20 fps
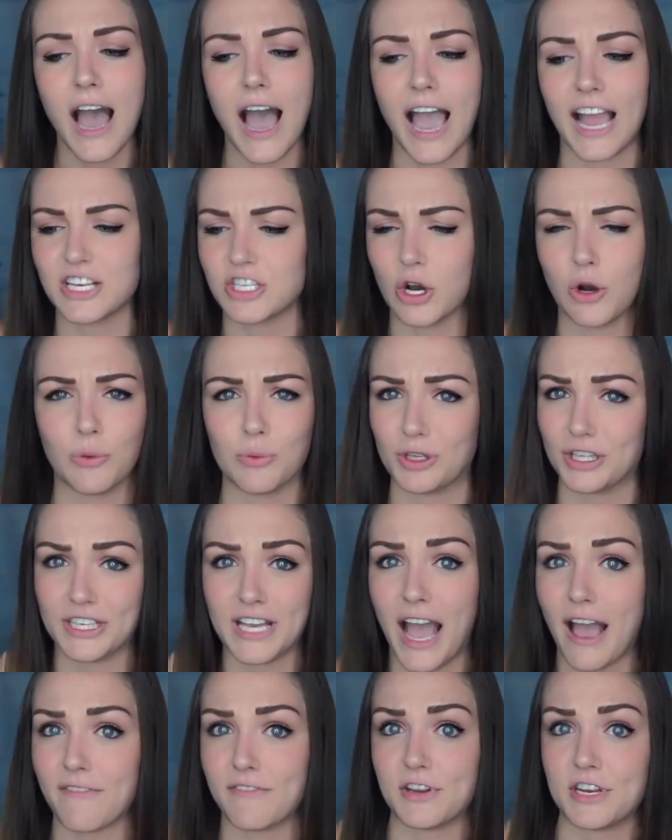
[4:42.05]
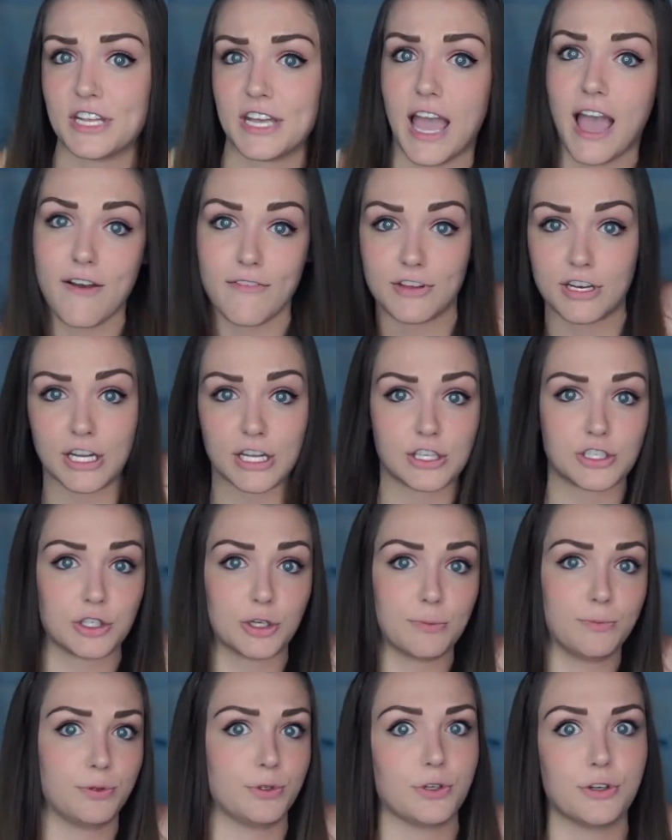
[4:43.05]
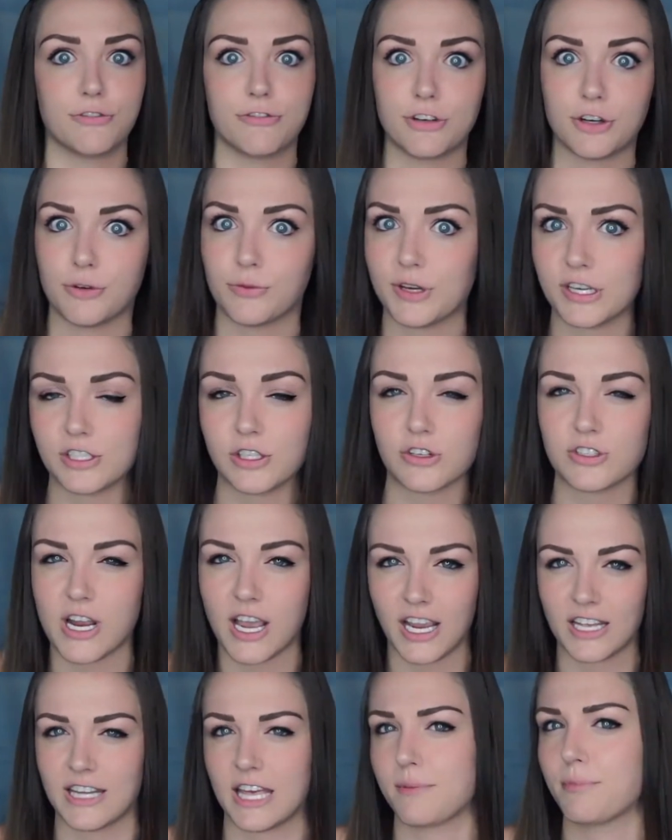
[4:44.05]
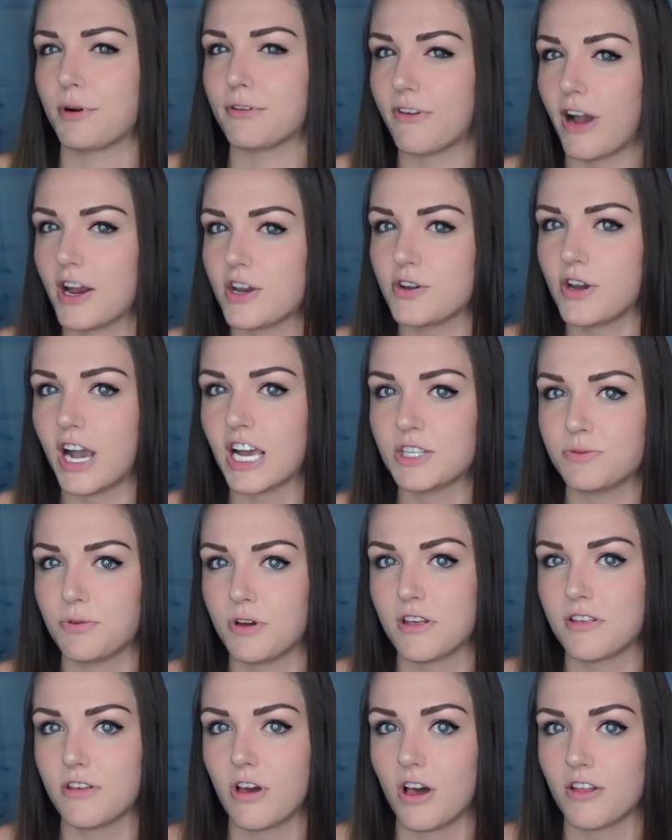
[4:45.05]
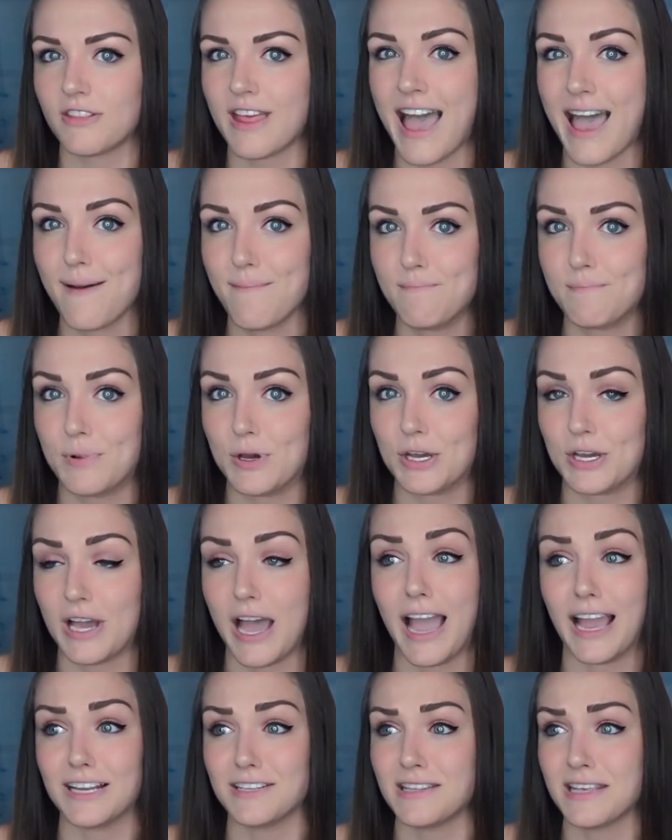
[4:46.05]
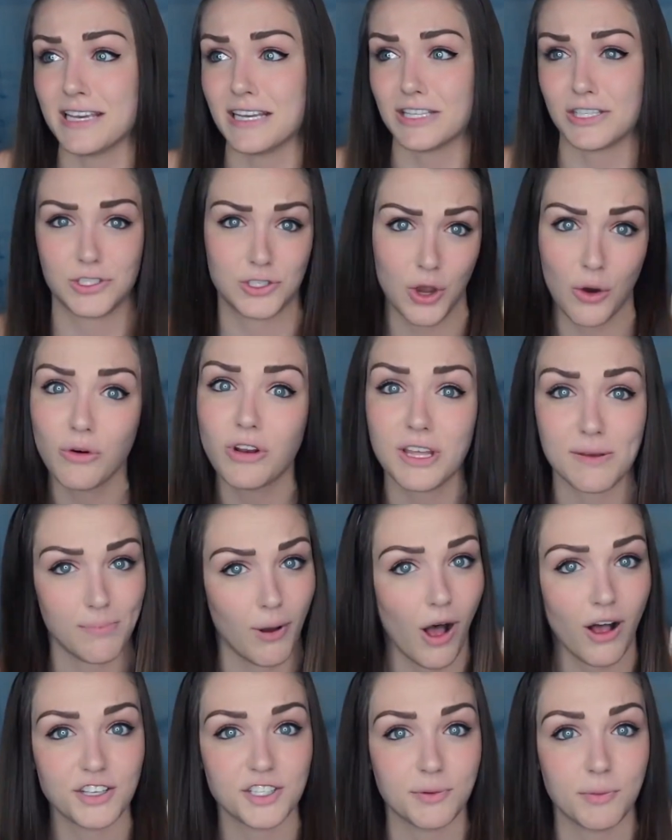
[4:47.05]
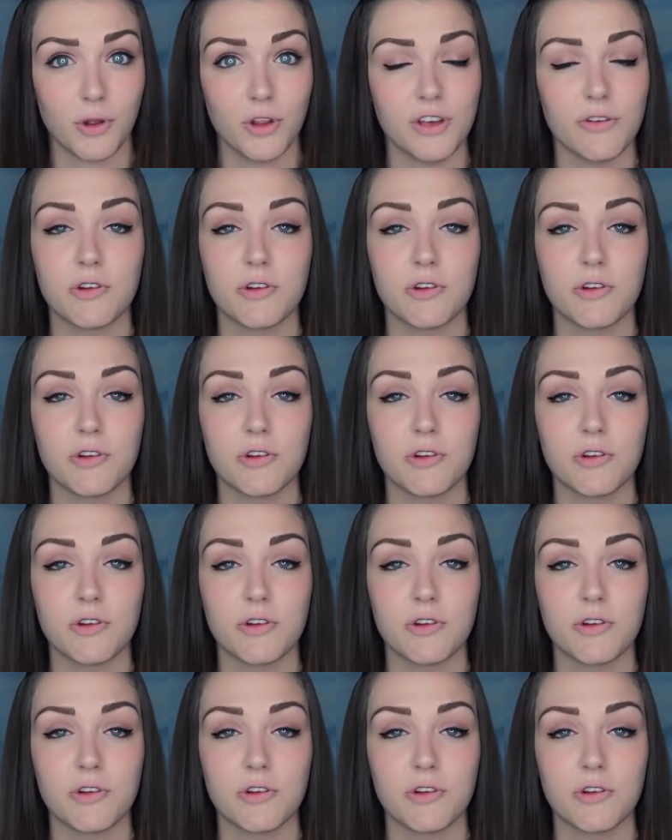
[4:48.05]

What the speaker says: I don't really have any evidence or proof or research I can like provide you guys with on that, but I think it's totally possible.